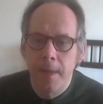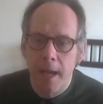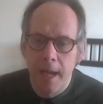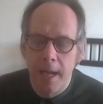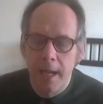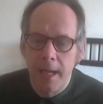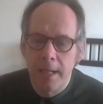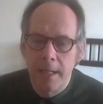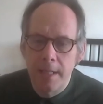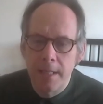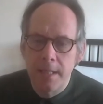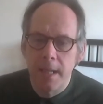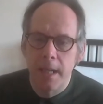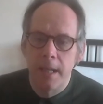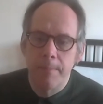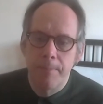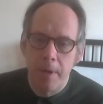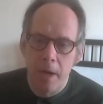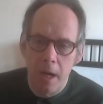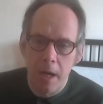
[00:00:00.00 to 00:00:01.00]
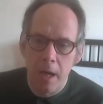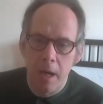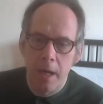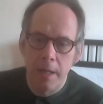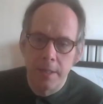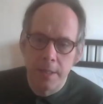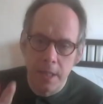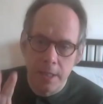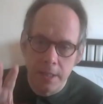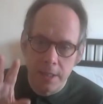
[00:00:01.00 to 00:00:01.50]
And
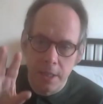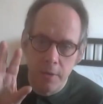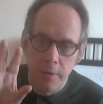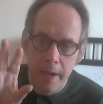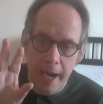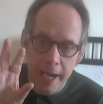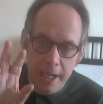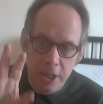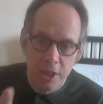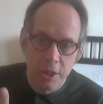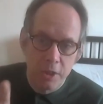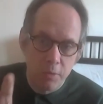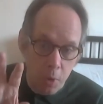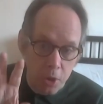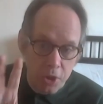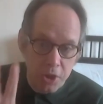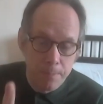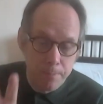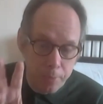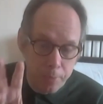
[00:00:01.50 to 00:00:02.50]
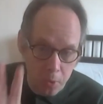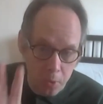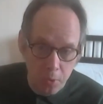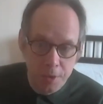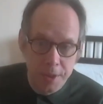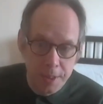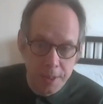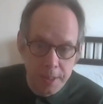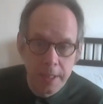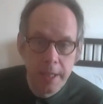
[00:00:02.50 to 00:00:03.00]
so actually, what's
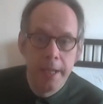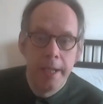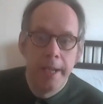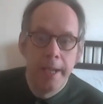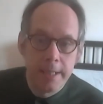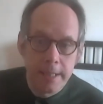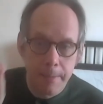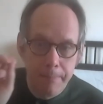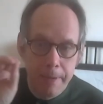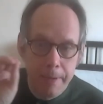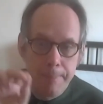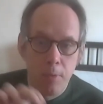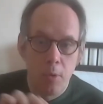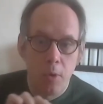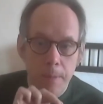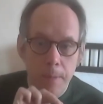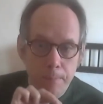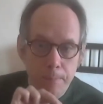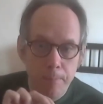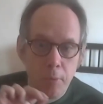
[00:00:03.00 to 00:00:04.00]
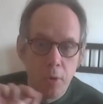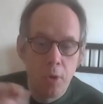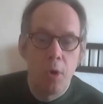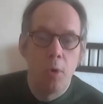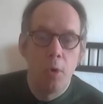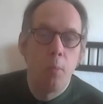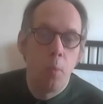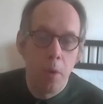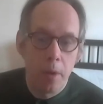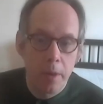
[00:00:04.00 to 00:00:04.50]
important is that people can put
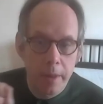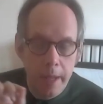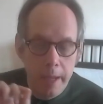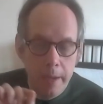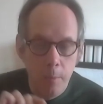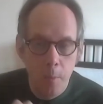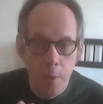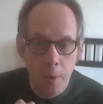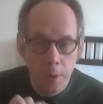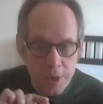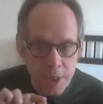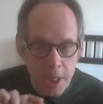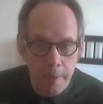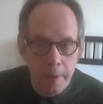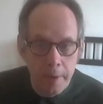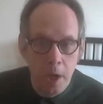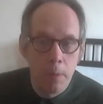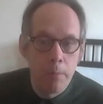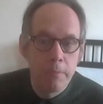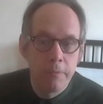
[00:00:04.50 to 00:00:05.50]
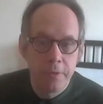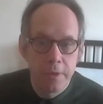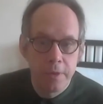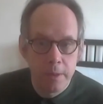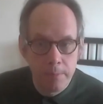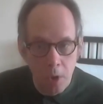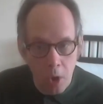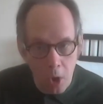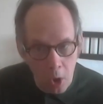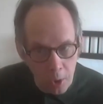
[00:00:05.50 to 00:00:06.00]
what's going on for
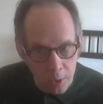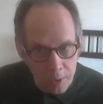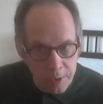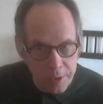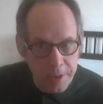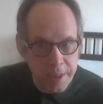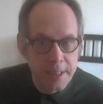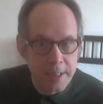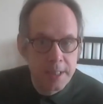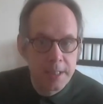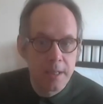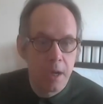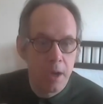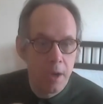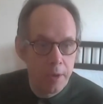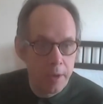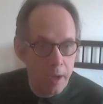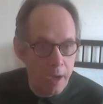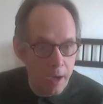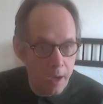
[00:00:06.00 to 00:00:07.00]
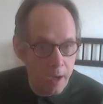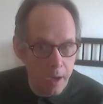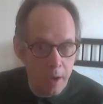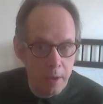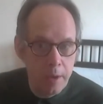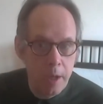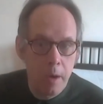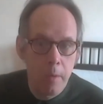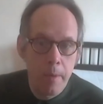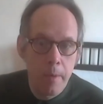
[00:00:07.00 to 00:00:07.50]
them on
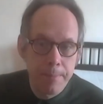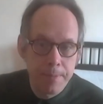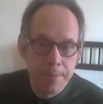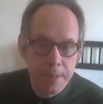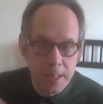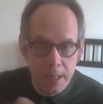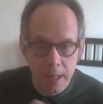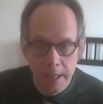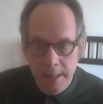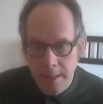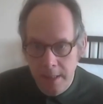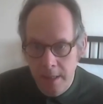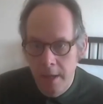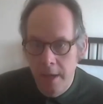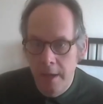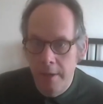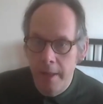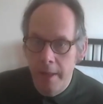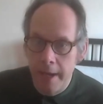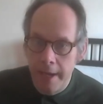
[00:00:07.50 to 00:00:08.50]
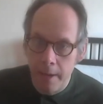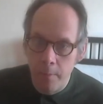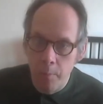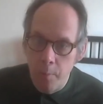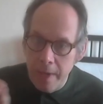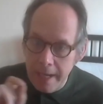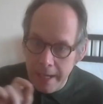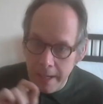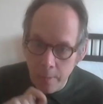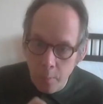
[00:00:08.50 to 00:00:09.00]
our website, and
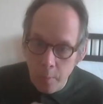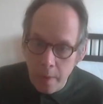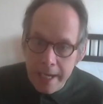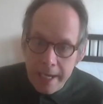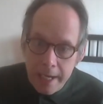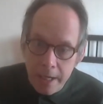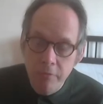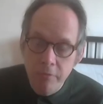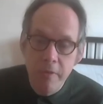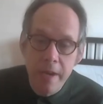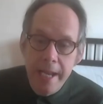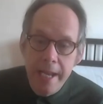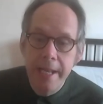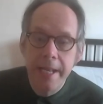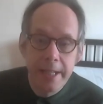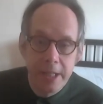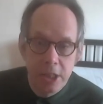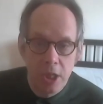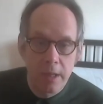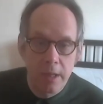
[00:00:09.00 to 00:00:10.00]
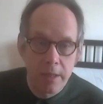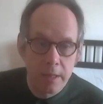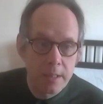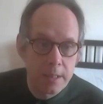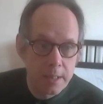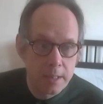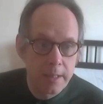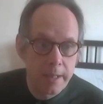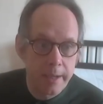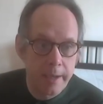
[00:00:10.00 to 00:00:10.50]
we can read each
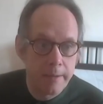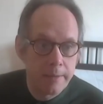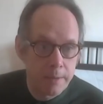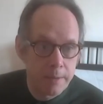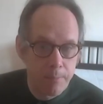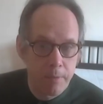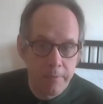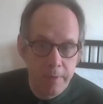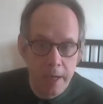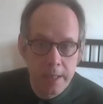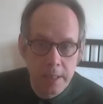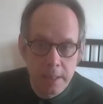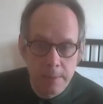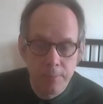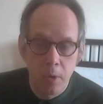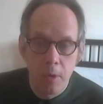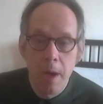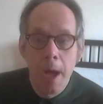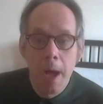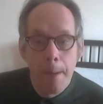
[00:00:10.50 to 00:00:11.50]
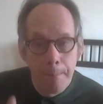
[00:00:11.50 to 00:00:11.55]
other's thing and provide support.